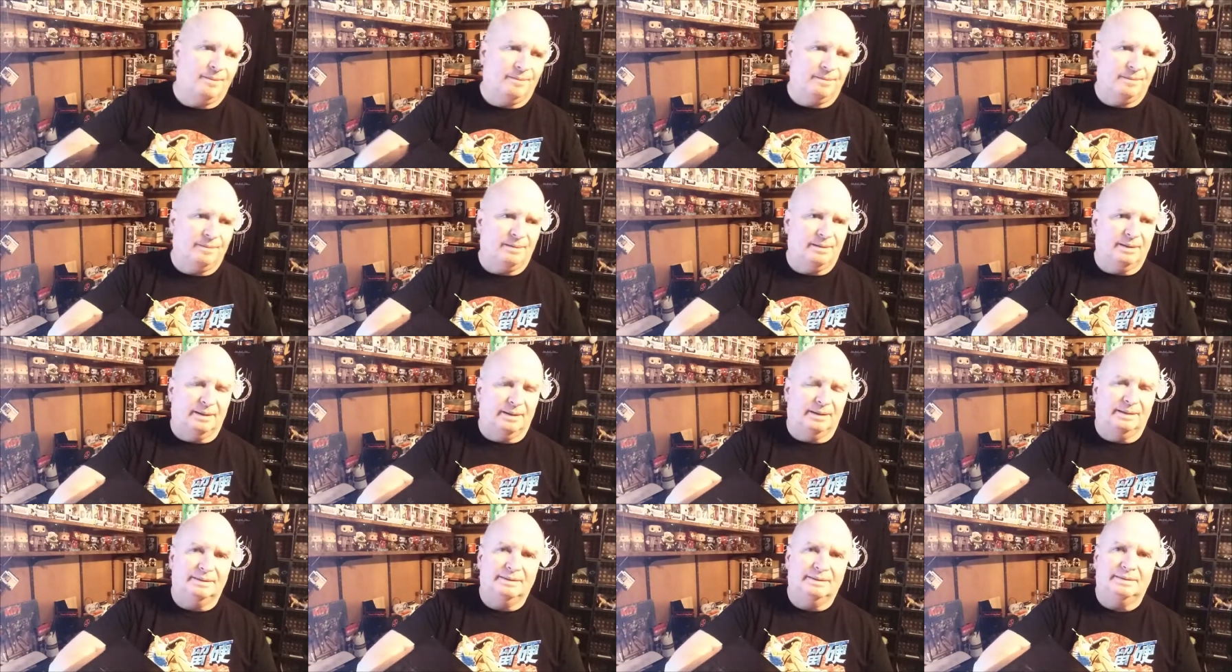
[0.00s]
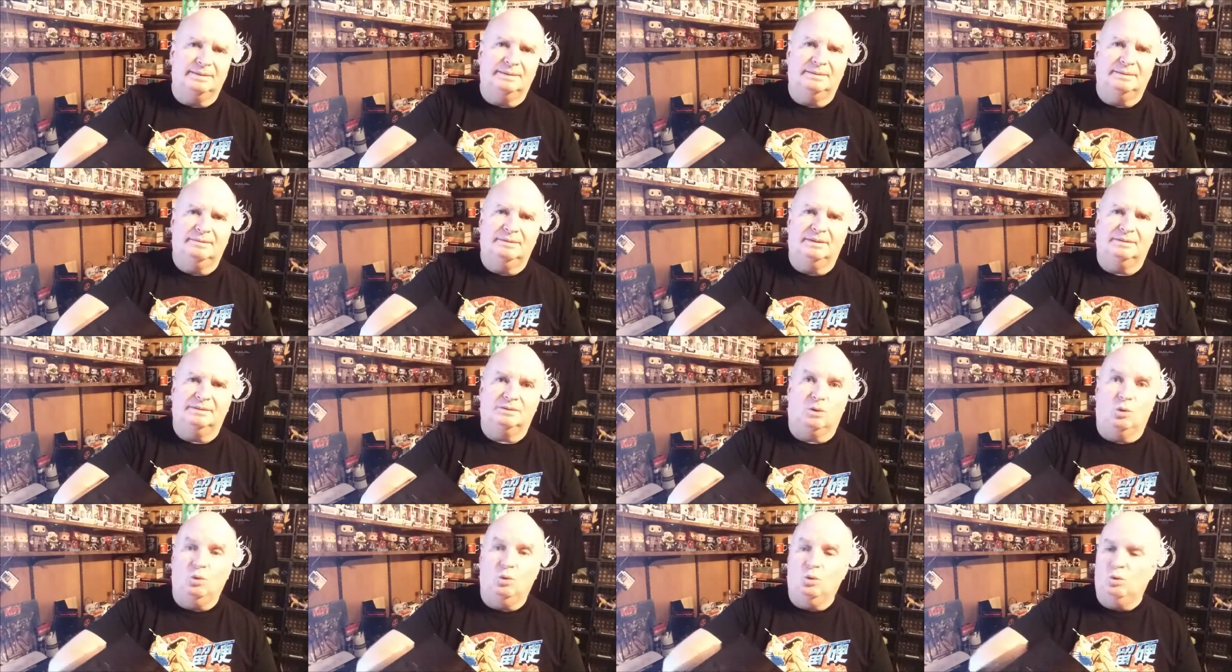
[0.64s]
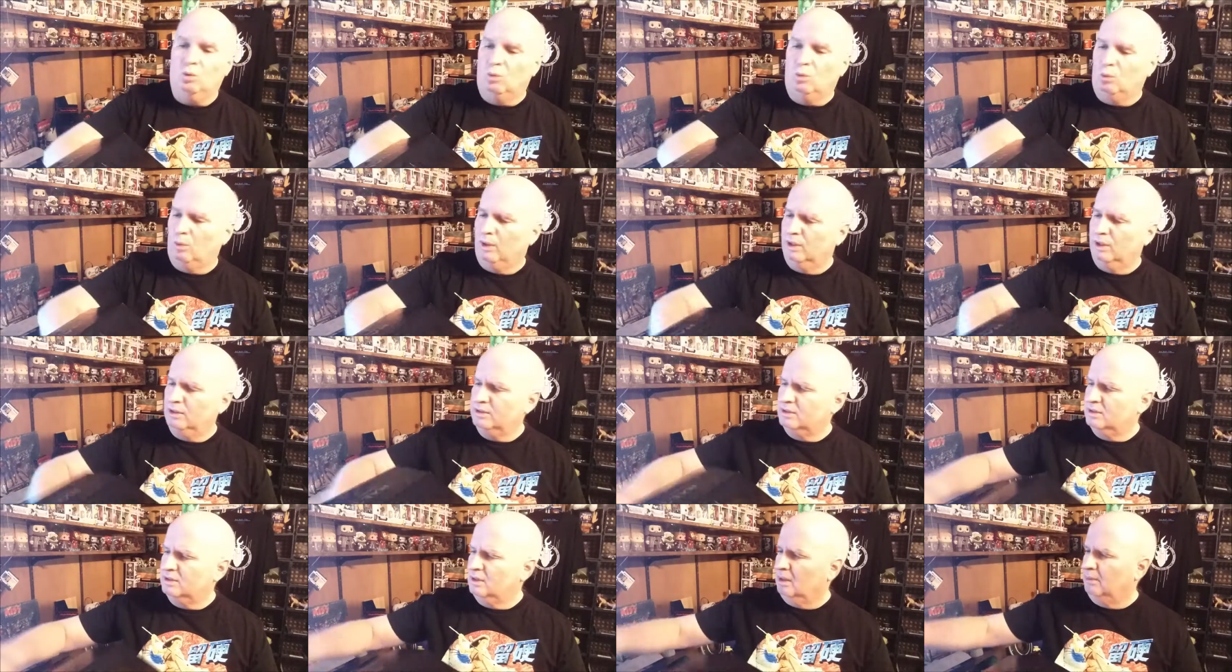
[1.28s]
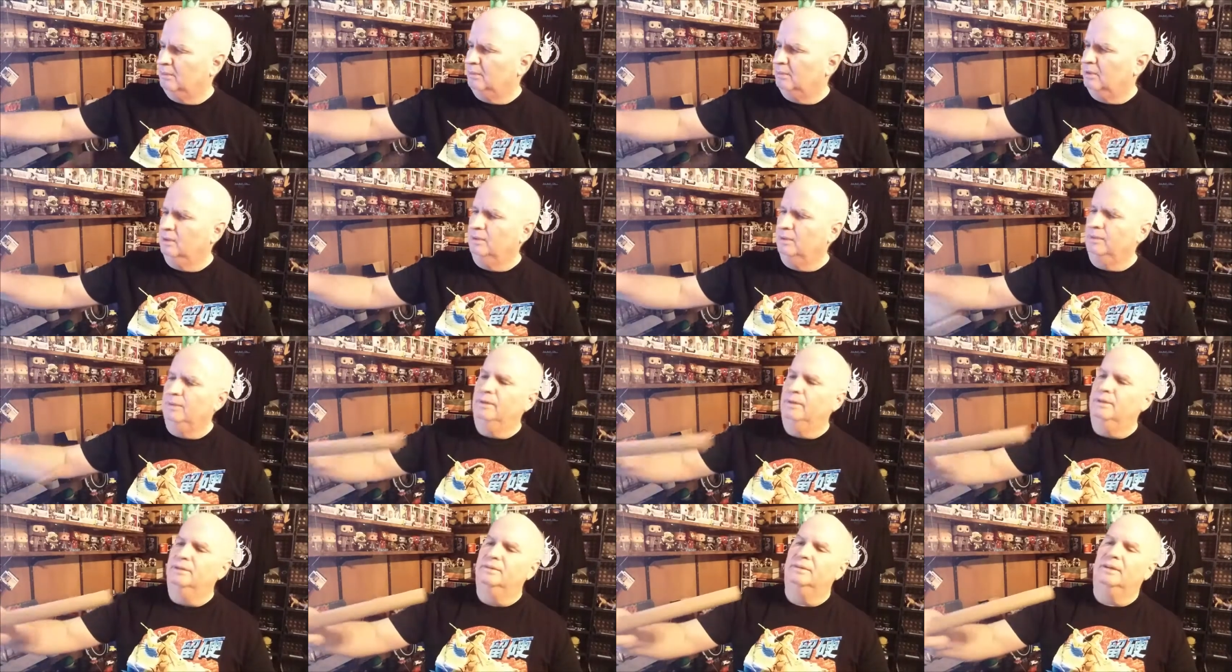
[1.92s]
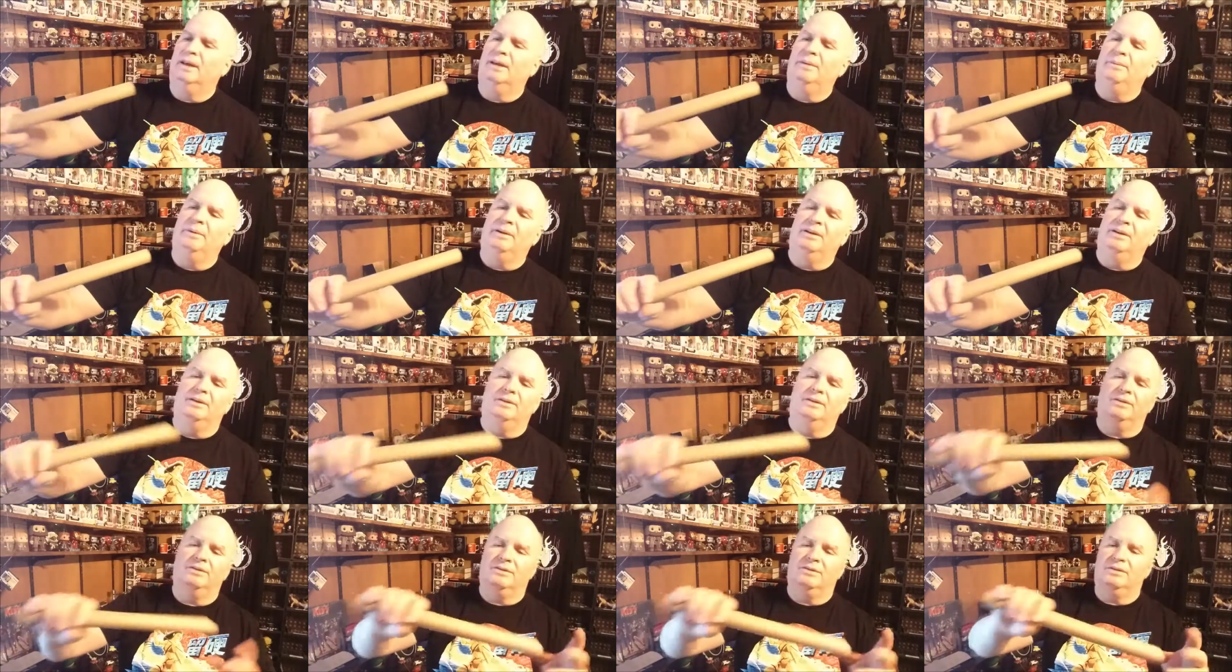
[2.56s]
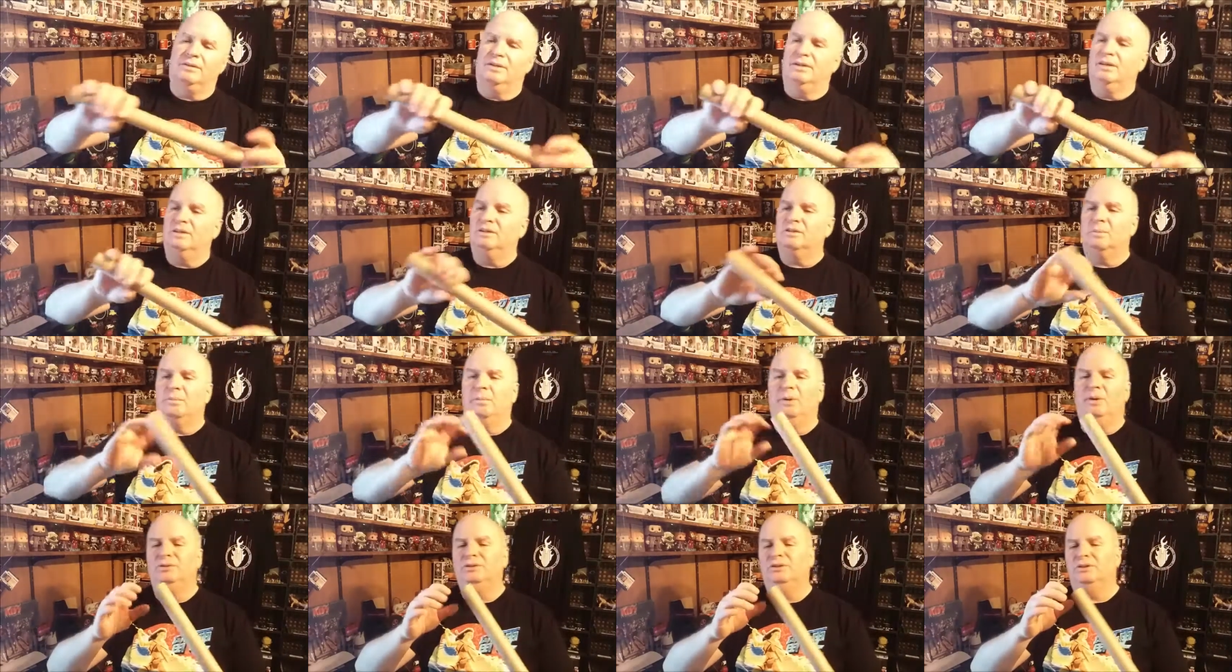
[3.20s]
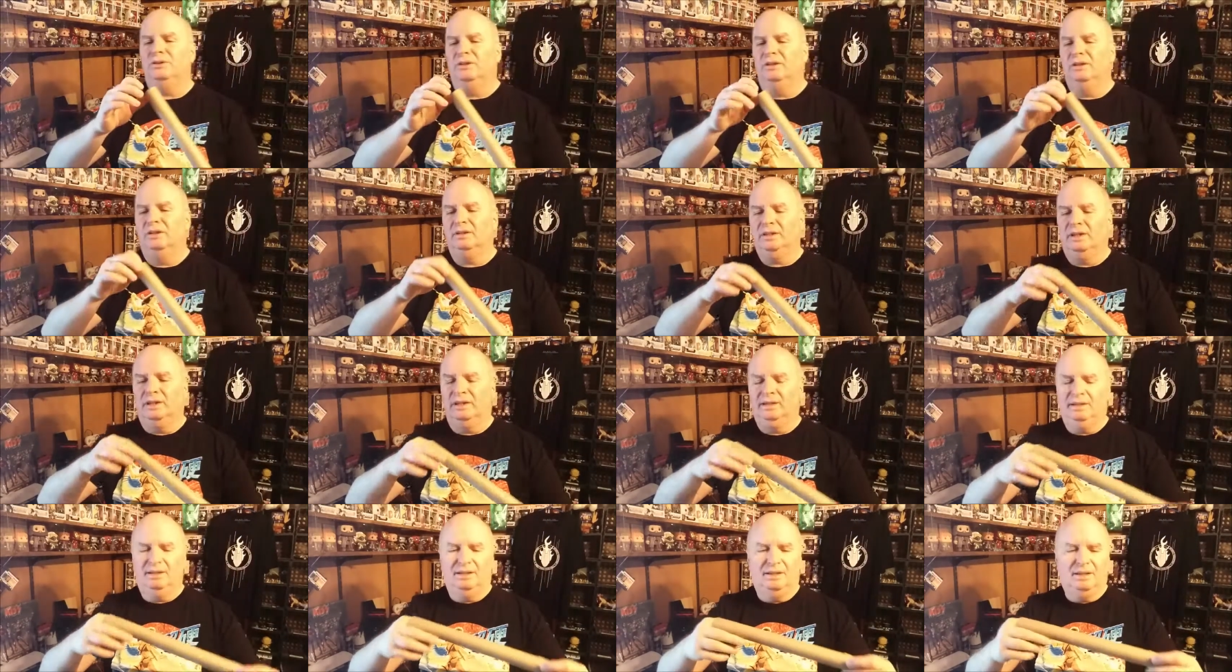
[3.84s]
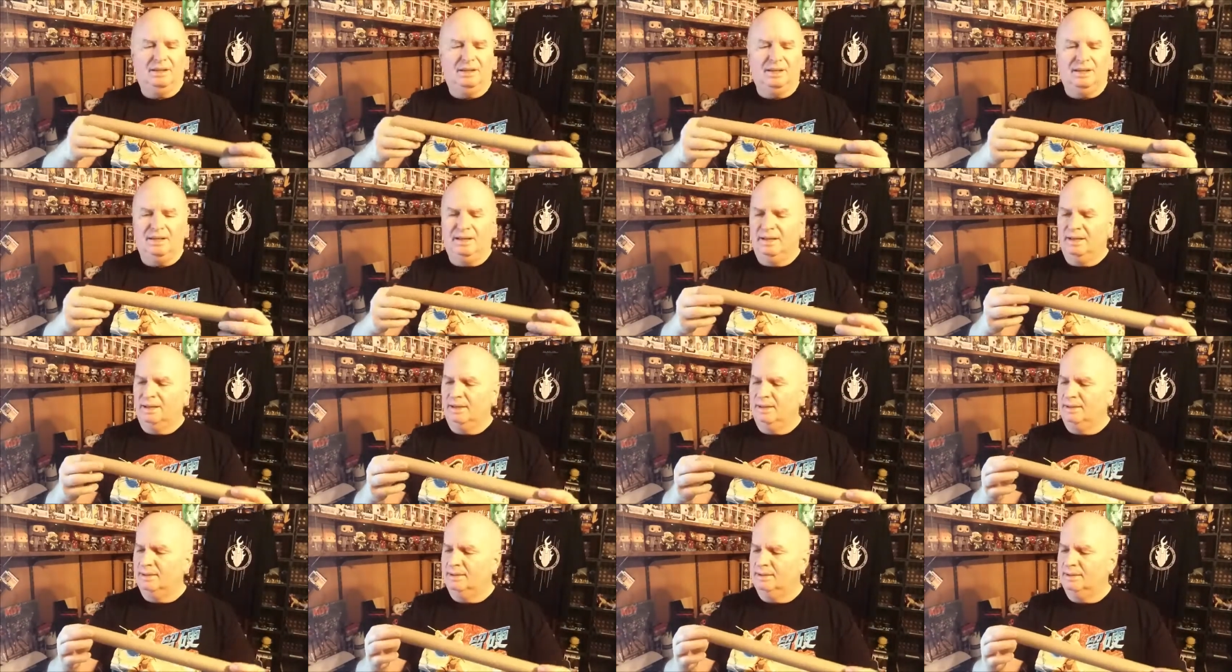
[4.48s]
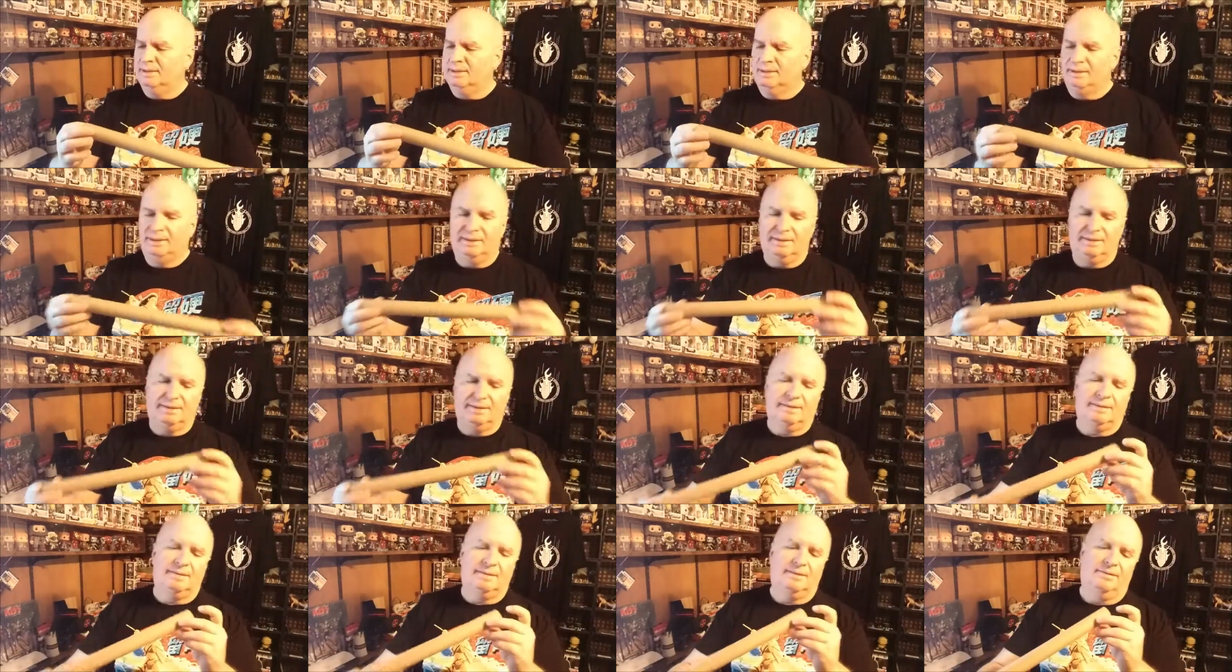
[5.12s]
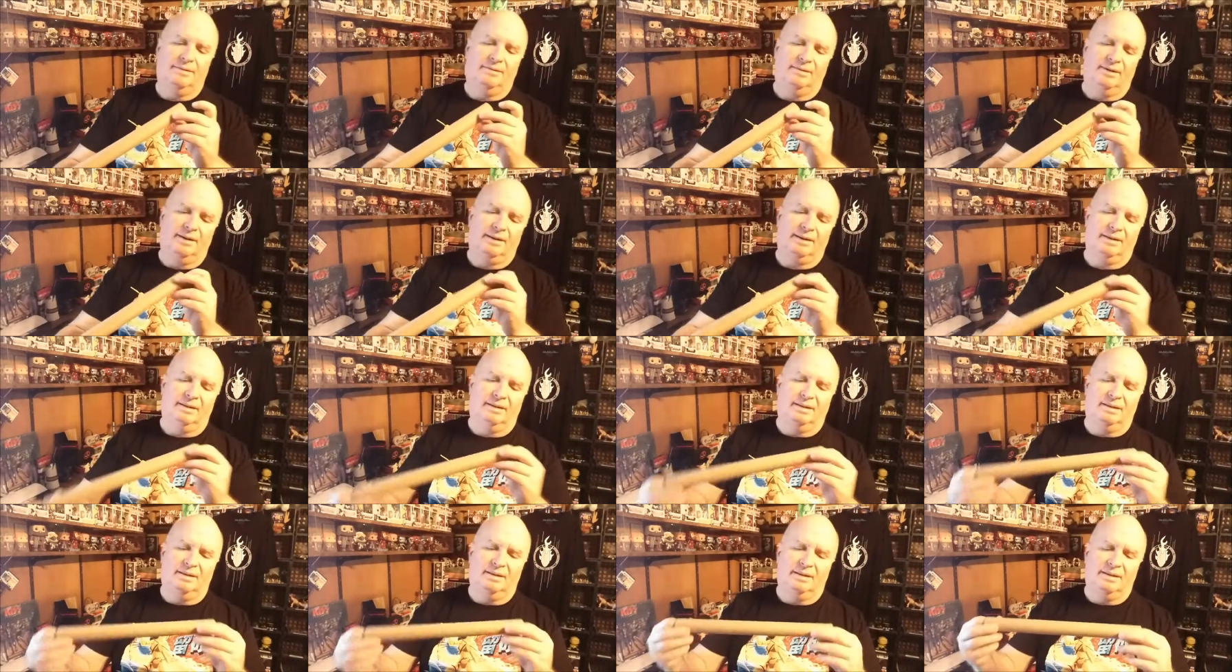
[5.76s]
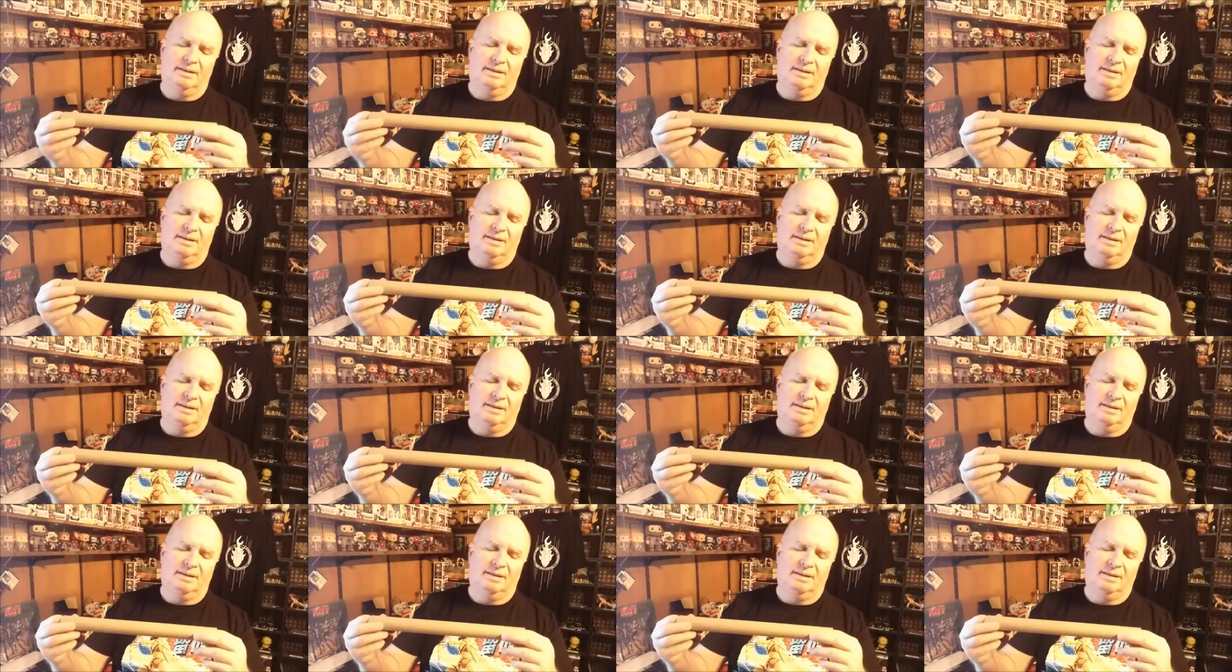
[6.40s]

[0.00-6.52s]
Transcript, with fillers: Okay, let's see what else. Ooh, there's something. This got to be interesting. It's a poster. Okay, let's see if I can get